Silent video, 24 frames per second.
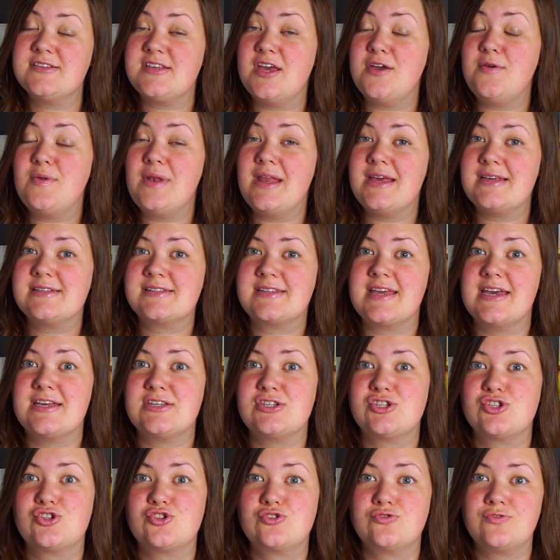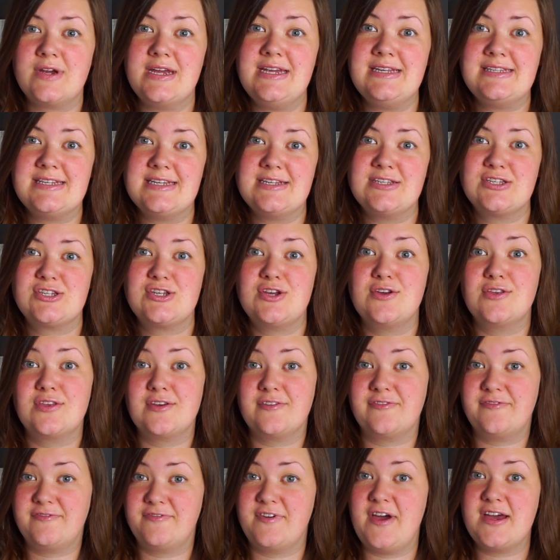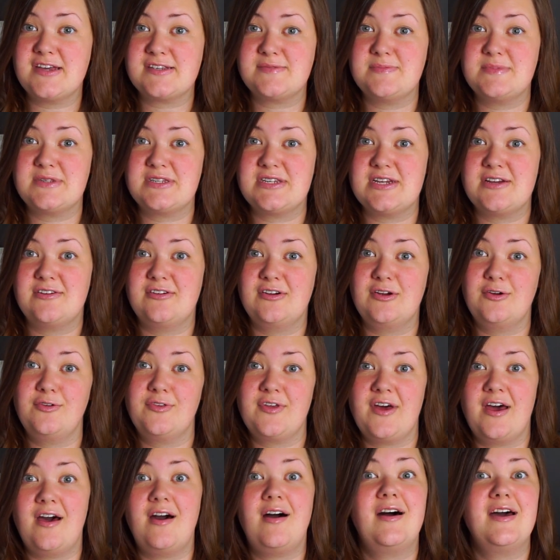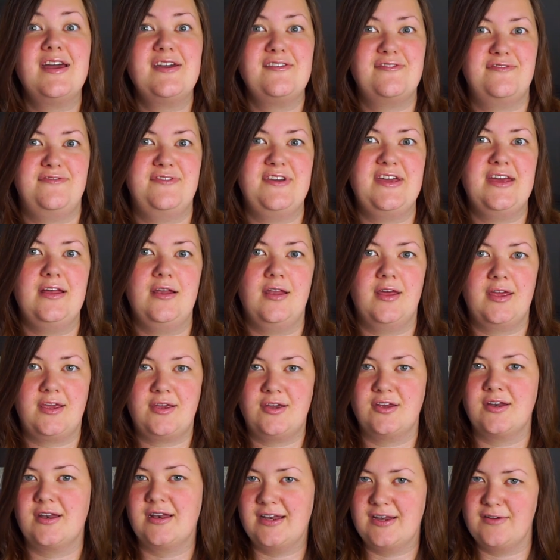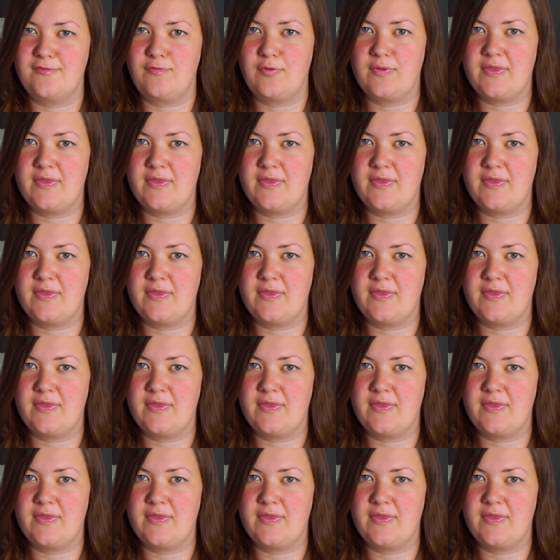So let's get straight into the first material that I feel I couldn't live